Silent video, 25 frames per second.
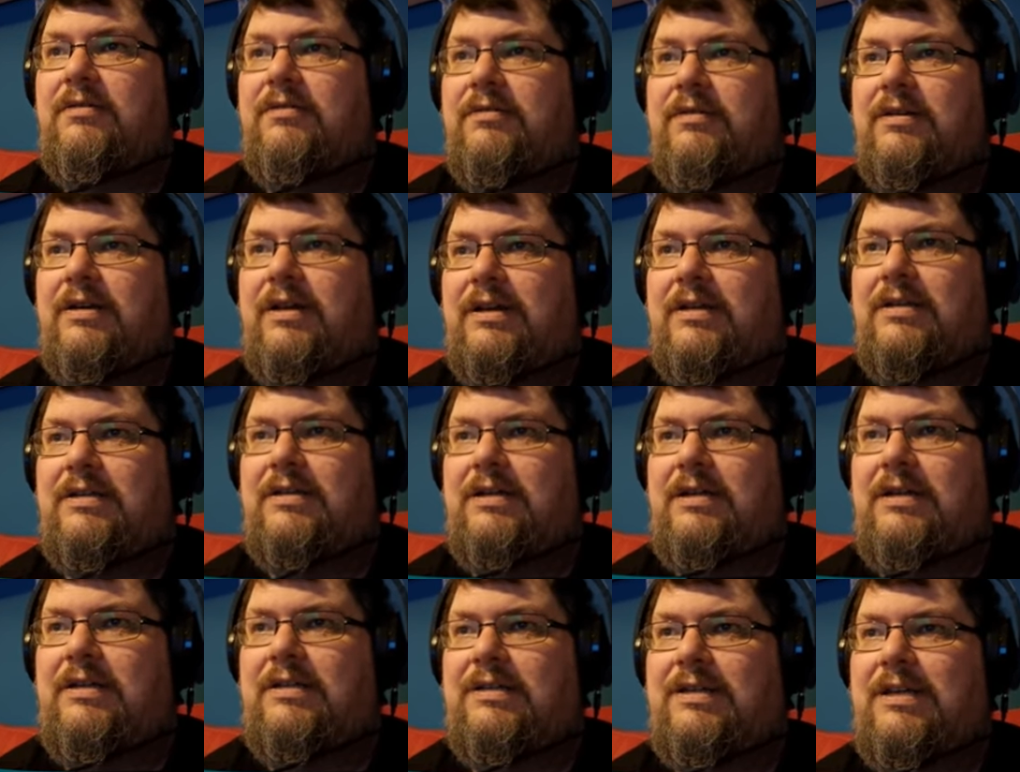Right,
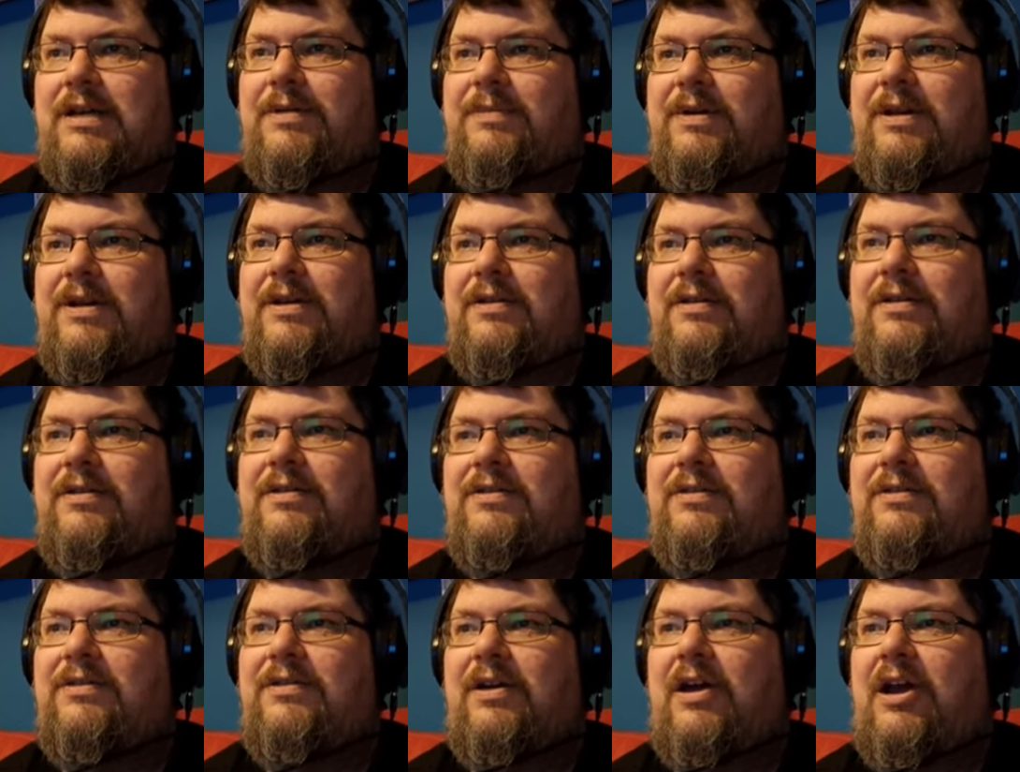examine
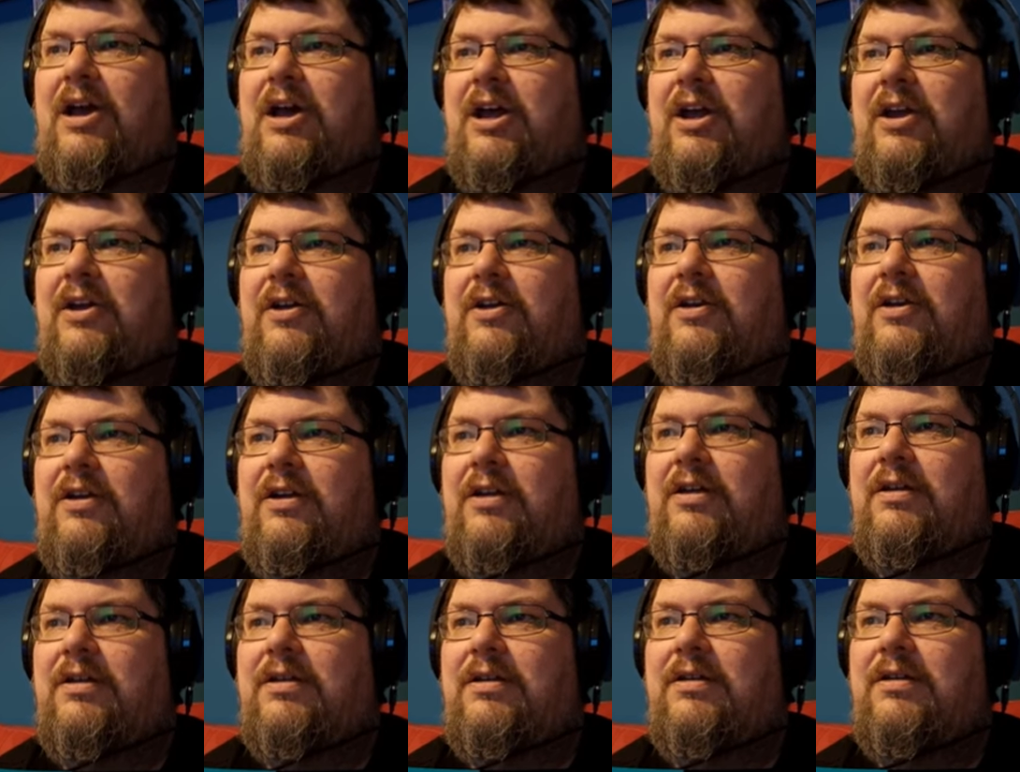
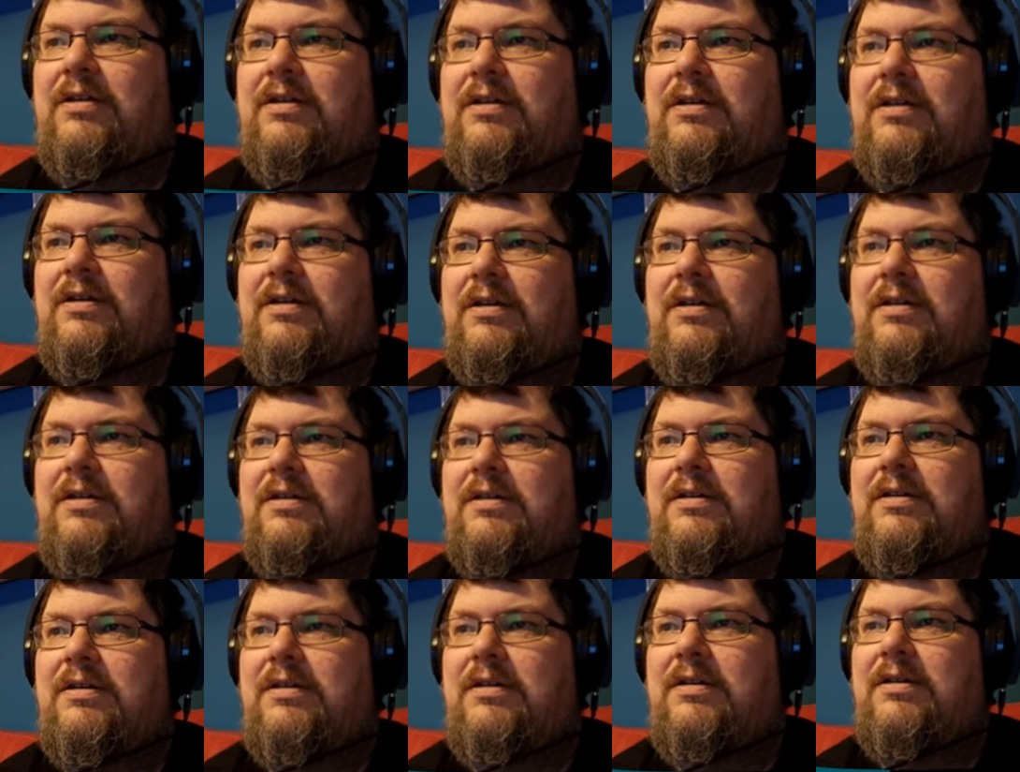Iron
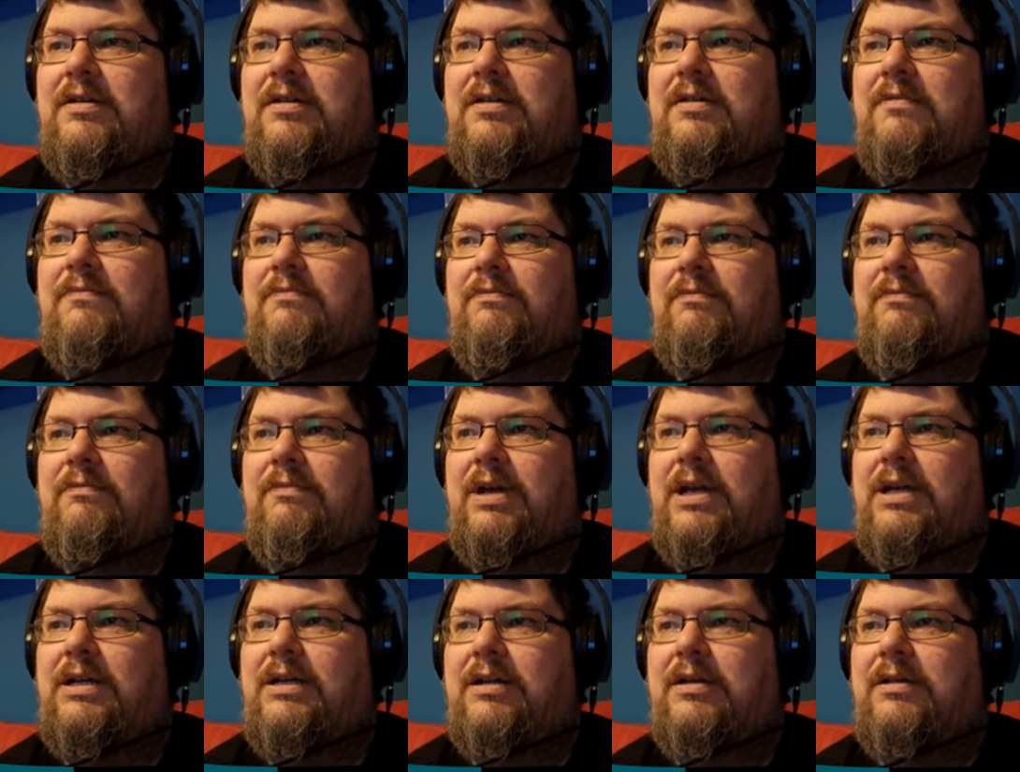
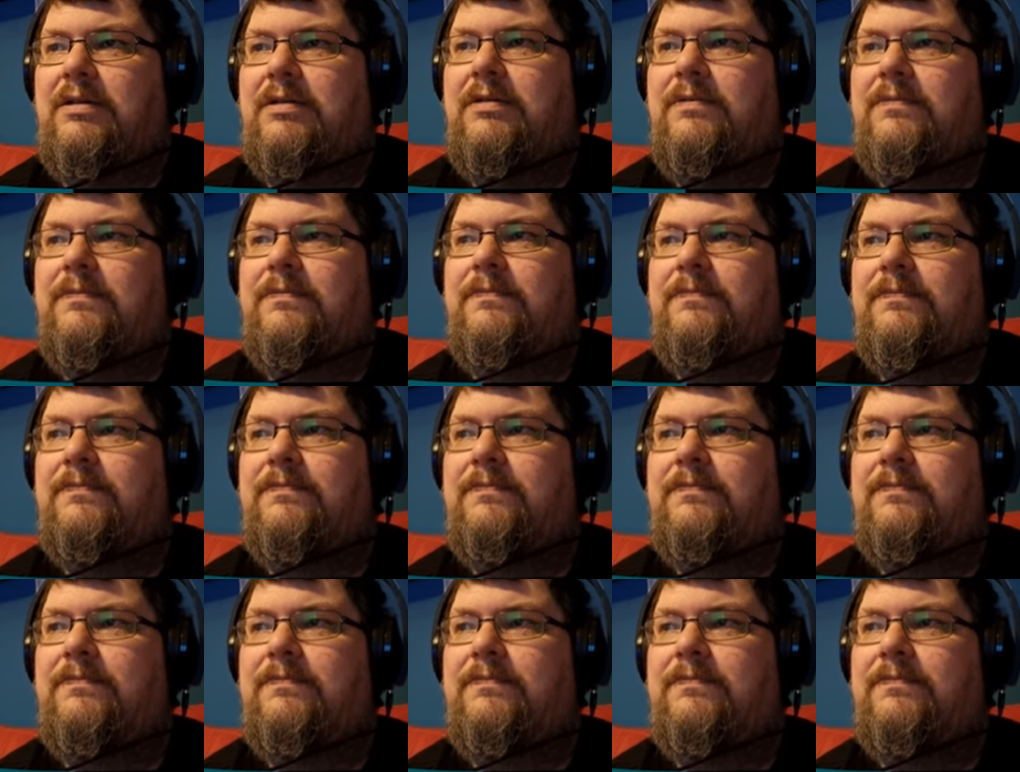Maiden.